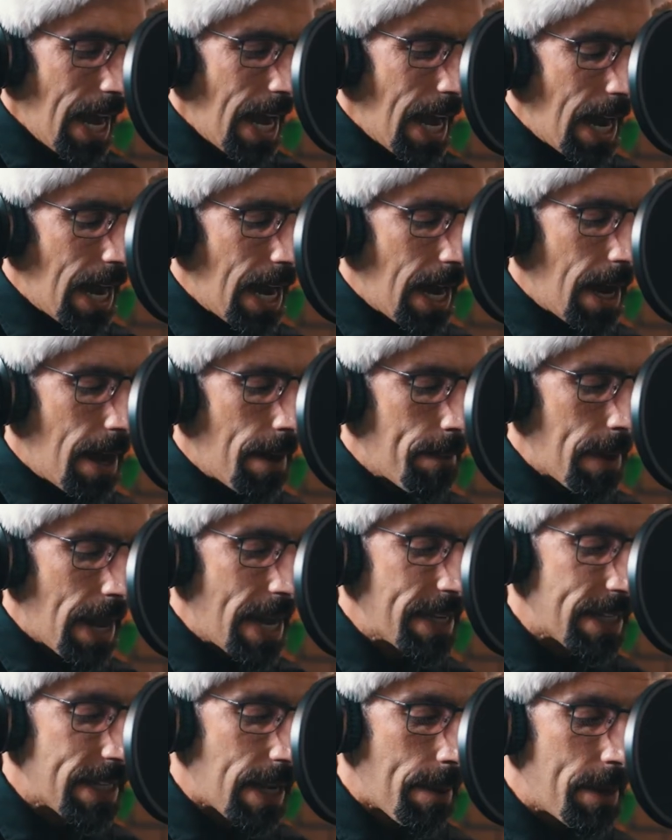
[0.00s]
Um,
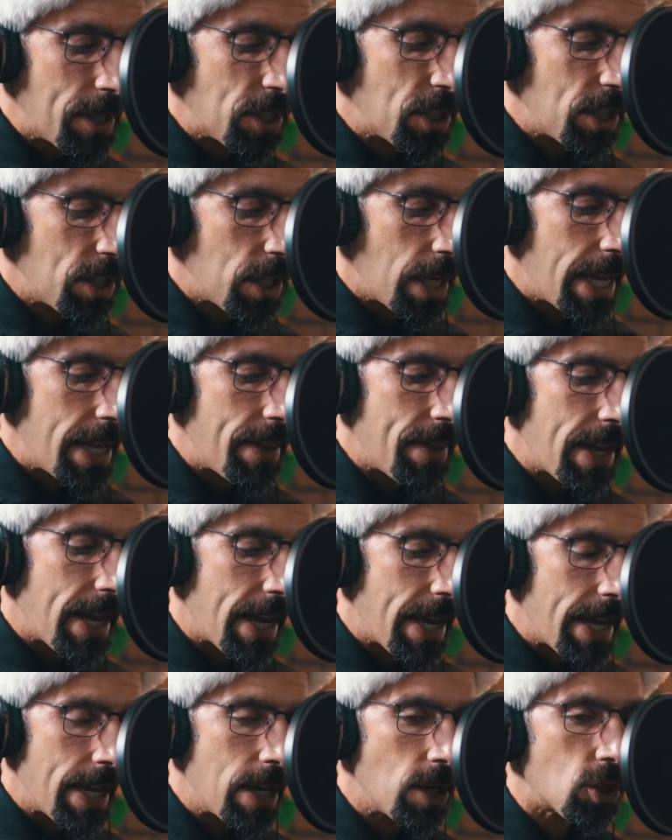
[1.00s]
as I mentioned in
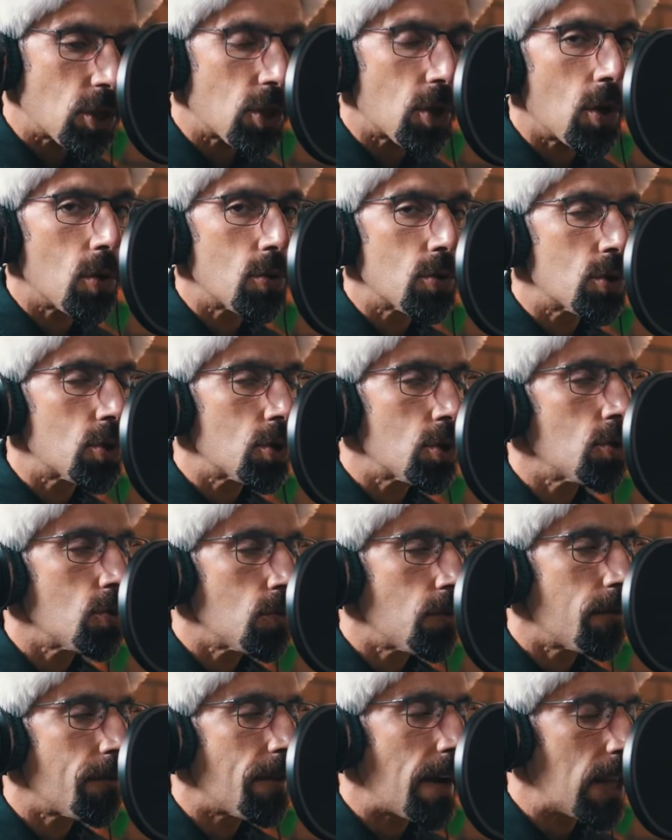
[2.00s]
the intro,
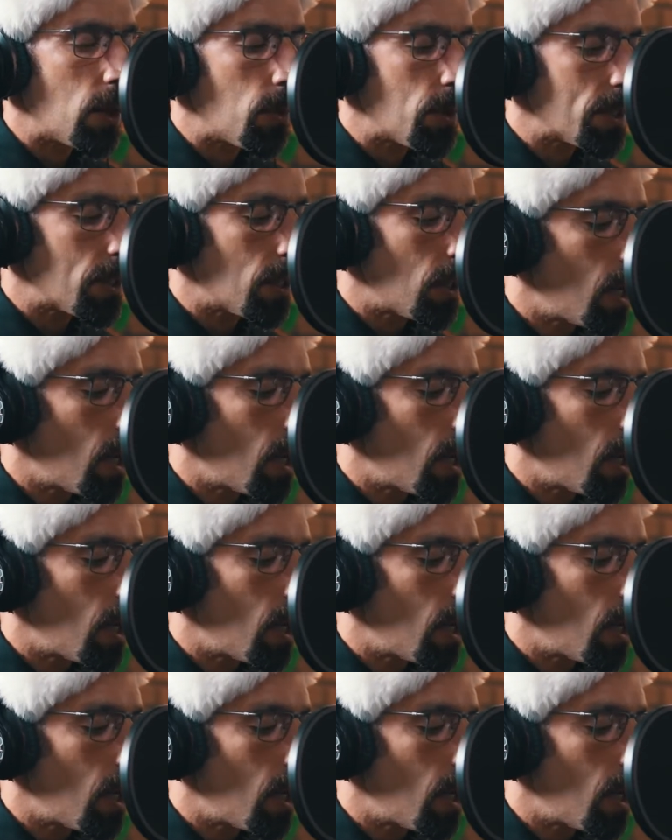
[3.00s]
do follow us